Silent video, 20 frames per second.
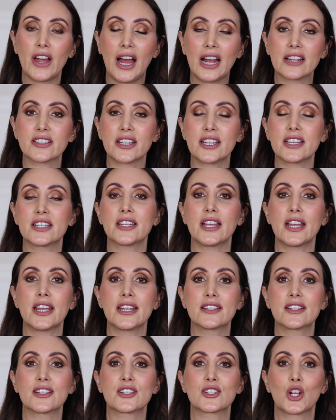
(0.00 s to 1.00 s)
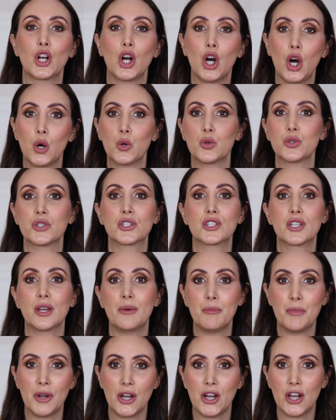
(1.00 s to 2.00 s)
that it is as close to
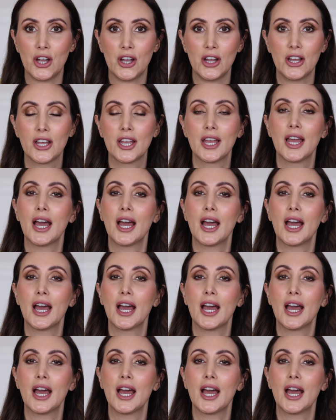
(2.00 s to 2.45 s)
myrrh